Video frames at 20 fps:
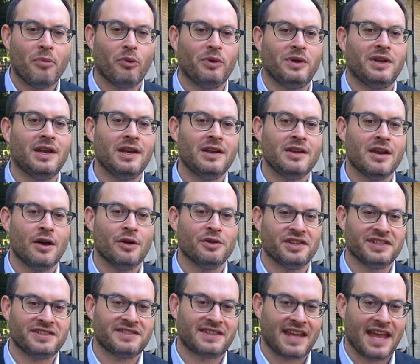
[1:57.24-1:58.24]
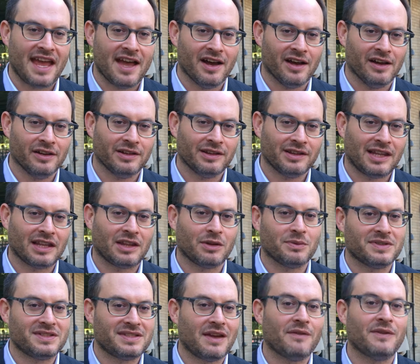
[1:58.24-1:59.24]
but we didn't know the scale, that
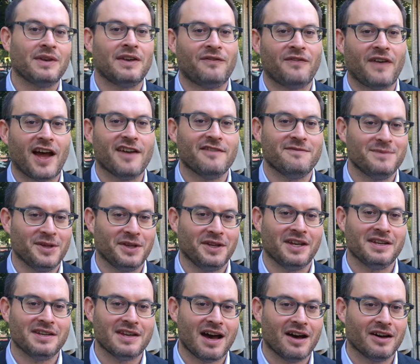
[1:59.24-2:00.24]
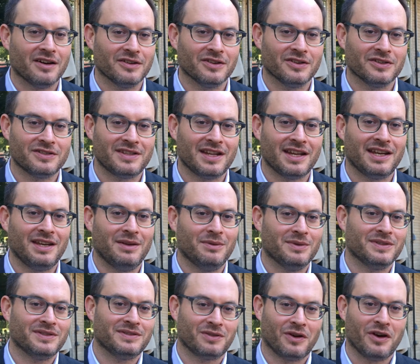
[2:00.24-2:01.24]
there was $75 million that he
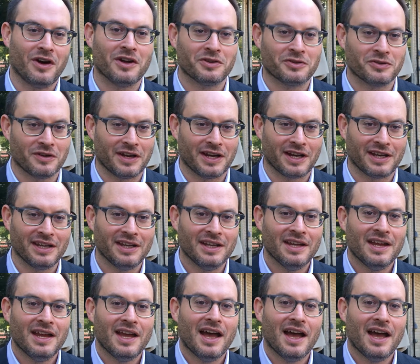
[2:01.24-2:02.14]
was laundering,